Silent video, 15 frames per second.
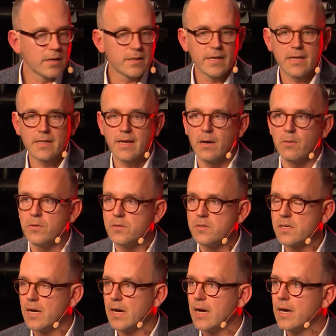I think that was.
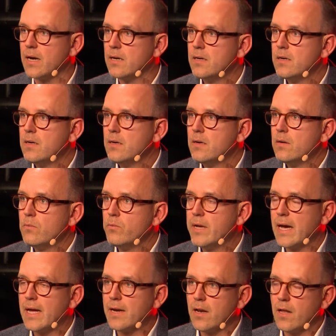We
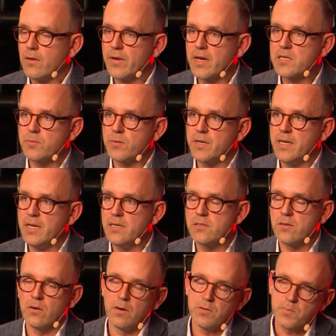had a lot of expertise,
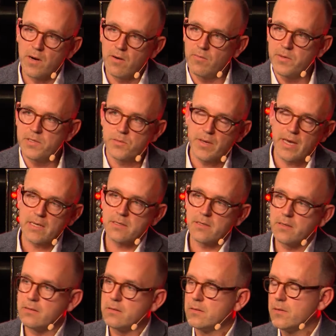so I was part of a business we
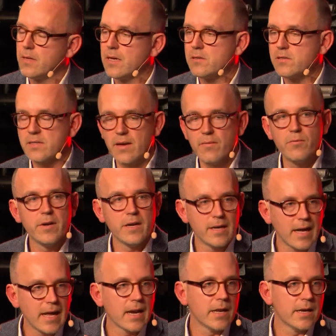exited in 2007. We did
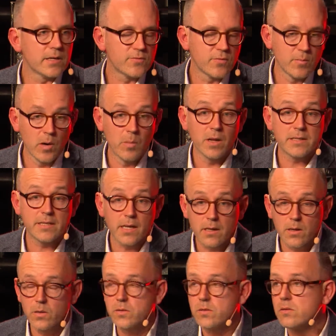analytics for mobile
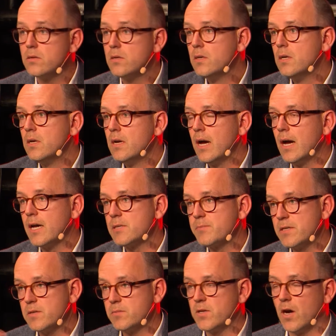telcos,
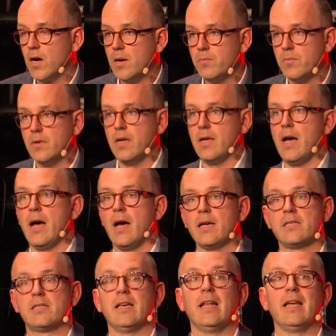spent some time
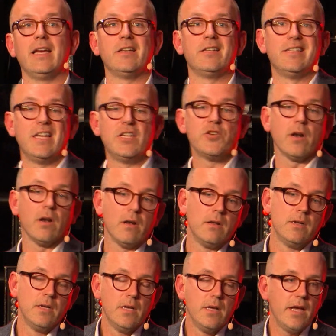selling into digital
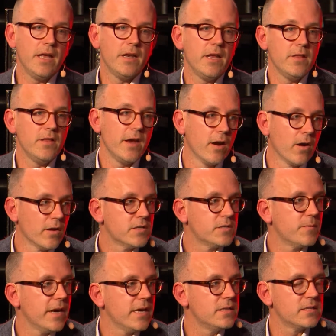in the airline
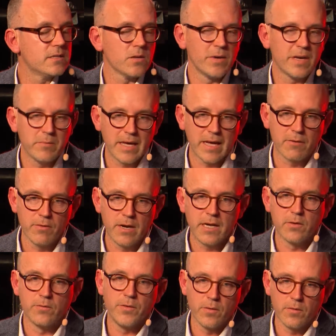space. So we had a really
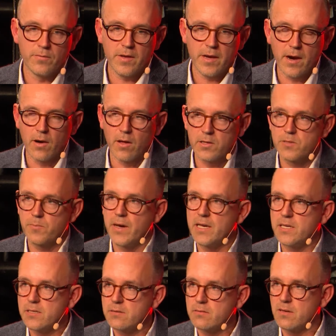good view of the airline
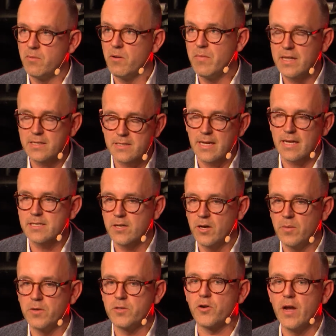space. I'm a math stats guy
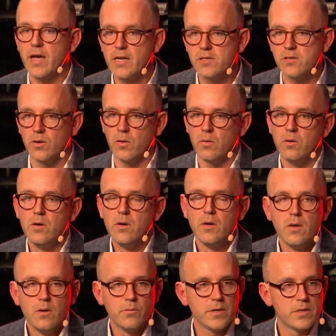by trade, so
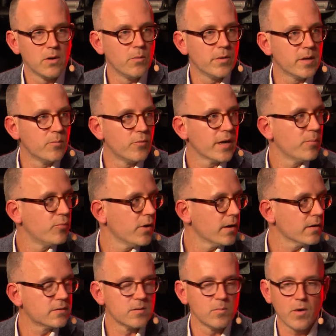we thought we could bring a
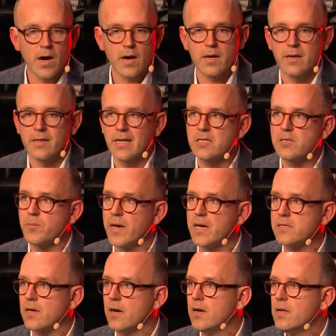product to market in that
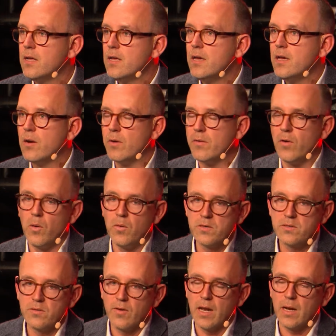space. We've always
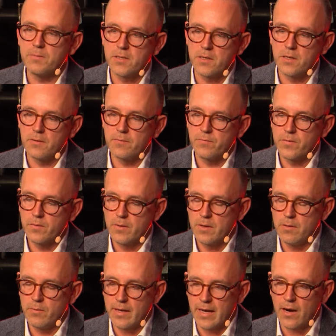developed
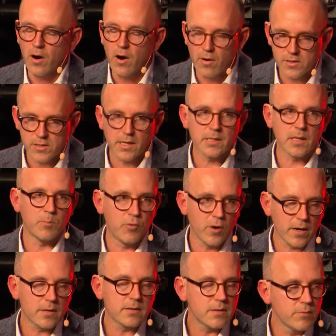we had a horizontal
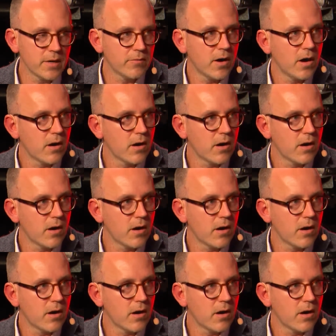product, but we had